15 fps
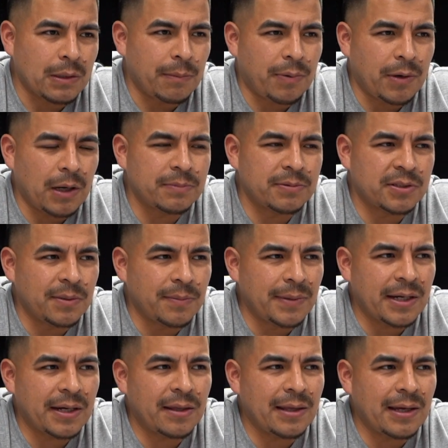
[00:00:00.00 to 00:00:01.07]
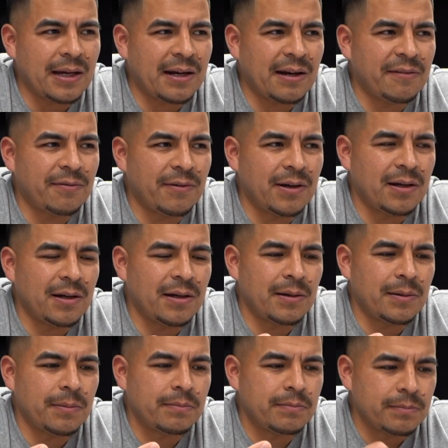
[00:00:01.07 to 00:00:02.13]
Prabh's somebody that I've
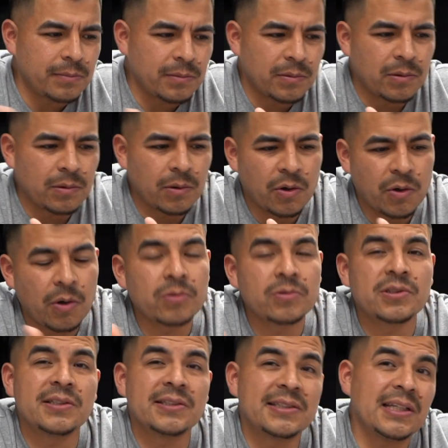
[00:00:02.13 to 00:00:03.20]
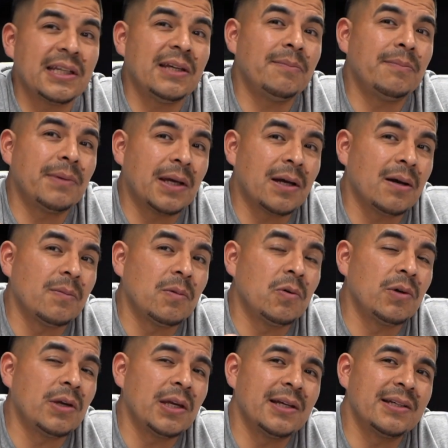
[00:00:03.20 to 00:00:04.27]
uh, grown to see become
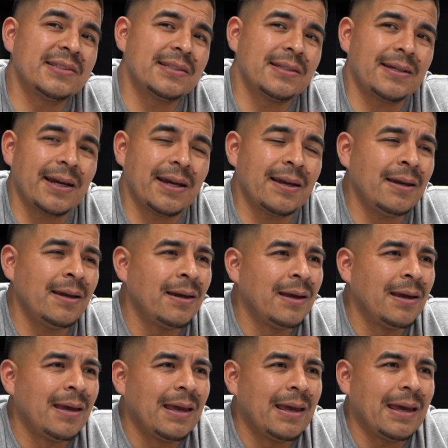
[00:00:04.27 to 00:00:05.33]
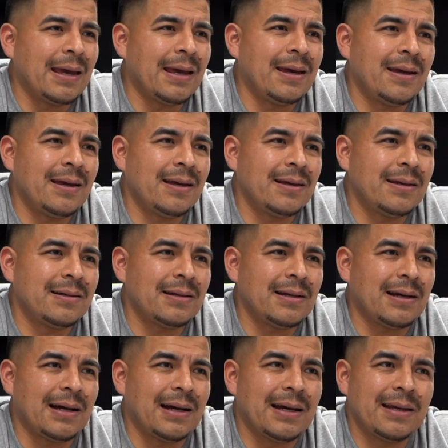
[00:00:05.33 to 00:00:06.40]
who he is today, and
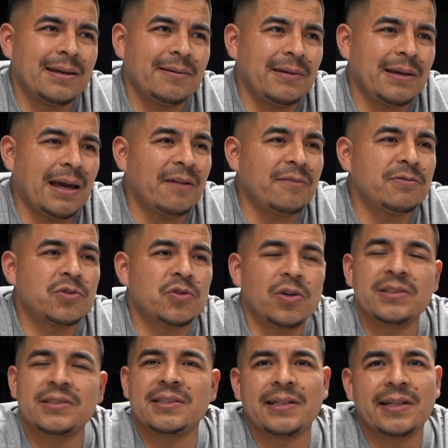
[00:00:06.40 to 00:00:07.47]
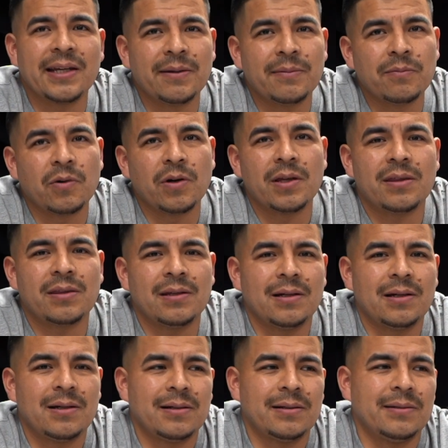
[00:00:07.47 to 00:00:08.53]
I have trusted him with
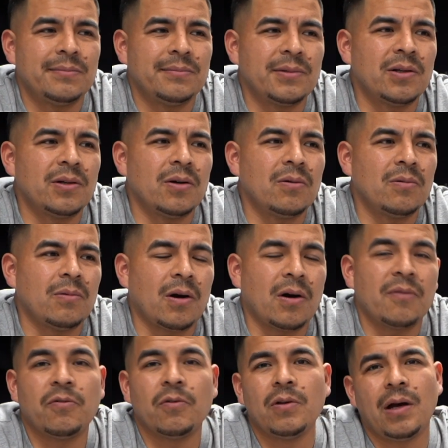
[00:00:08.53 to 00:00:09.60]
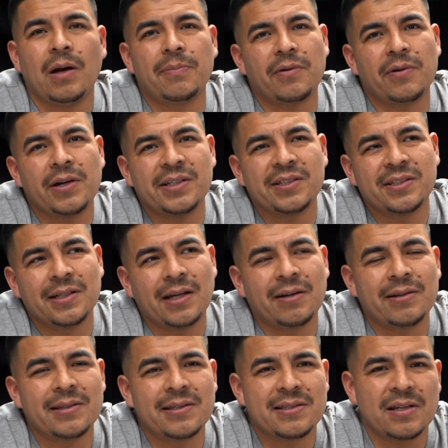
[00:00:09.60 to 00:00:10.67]
uh, you know our full operation
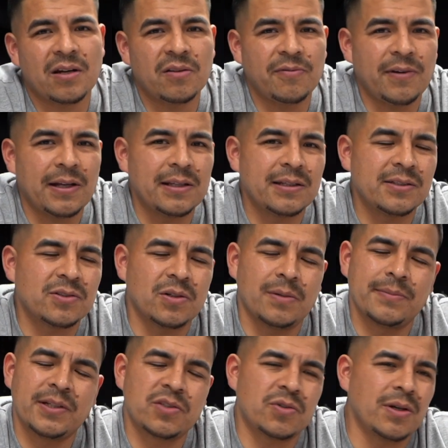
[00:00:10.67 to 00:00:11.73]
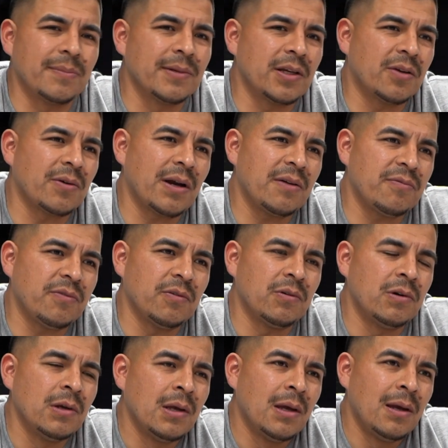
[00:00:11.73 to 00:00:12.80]
out in the South Valley. So I'm extremely
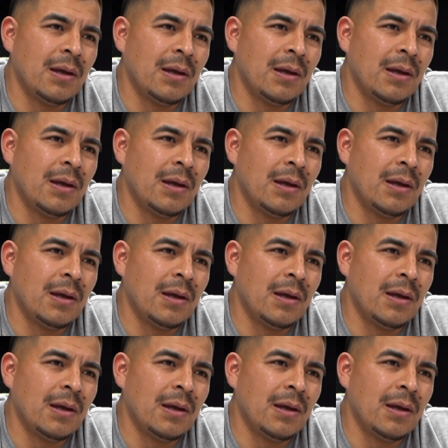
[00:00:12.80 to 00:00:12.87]
grateful.